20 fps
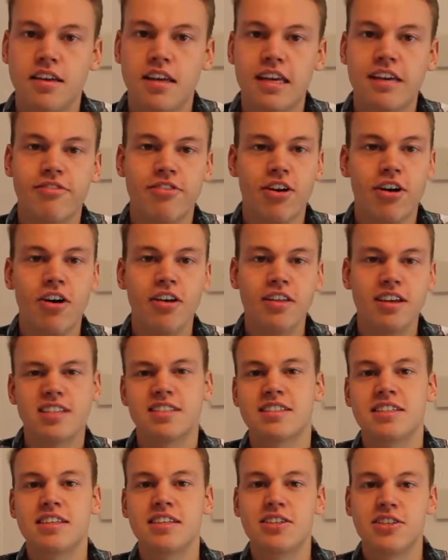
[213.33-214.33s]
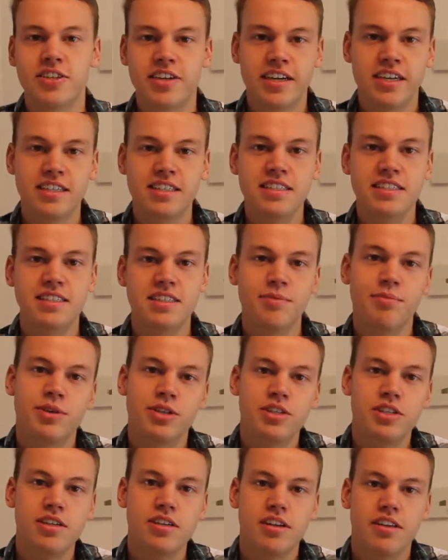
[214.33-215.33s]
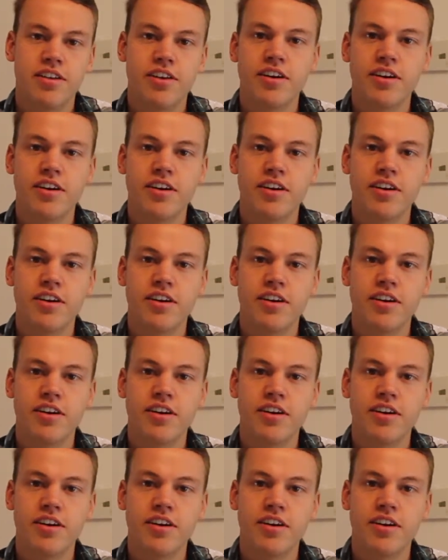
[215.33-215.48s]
If all they see is your Indeed submission,